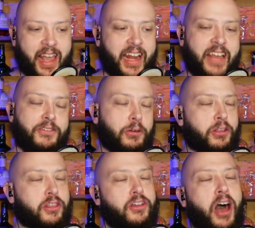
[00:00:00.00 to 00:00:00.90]
And if you
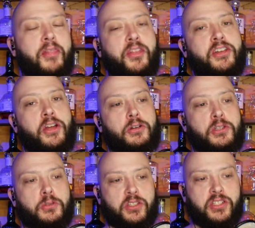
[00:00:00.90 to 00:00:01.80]
thought the
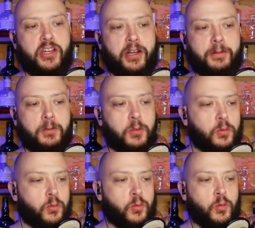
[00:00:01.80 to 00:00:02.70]
nose was good,
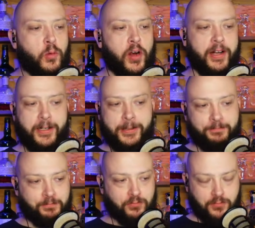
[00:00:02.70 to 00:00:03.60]
ooh,
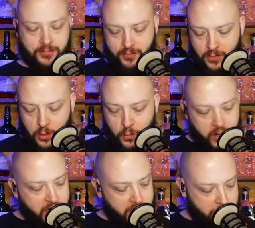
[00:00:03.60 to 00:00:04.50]

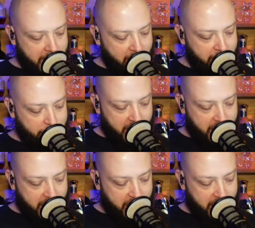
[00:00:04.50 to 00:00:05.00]
what a good palette.